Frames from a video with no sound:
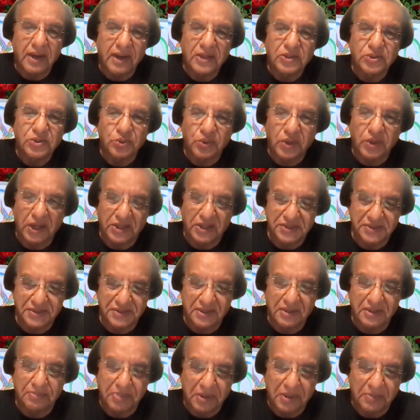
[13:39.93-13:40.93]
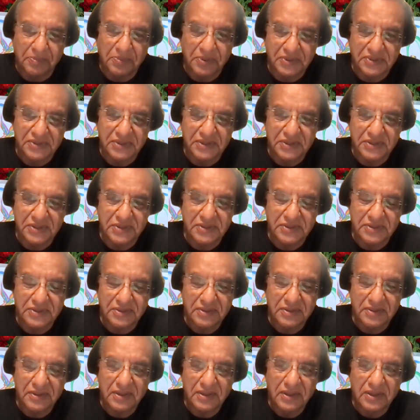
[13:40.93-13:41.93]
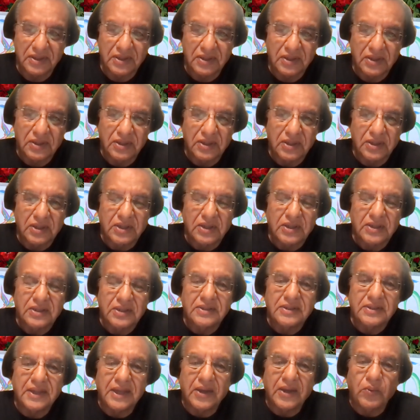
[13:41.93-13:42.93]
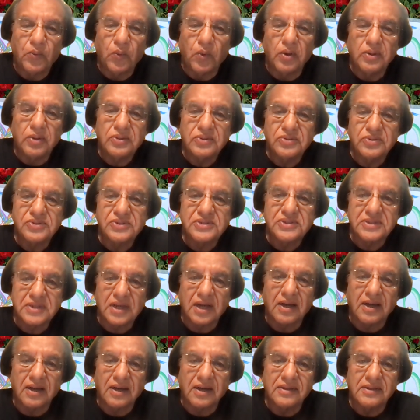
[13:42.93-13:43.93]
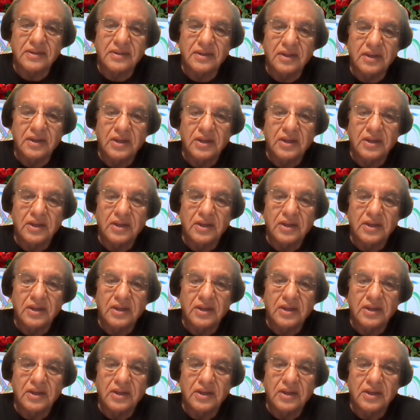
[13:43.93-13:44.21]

educational purposes. They want to start